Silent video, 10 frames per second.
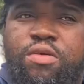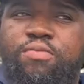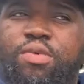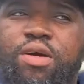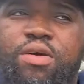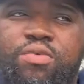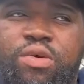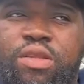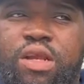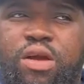But
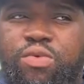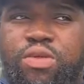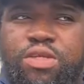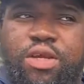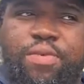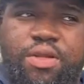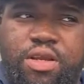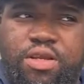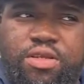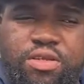one thing I will say about
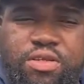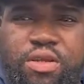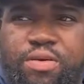that is,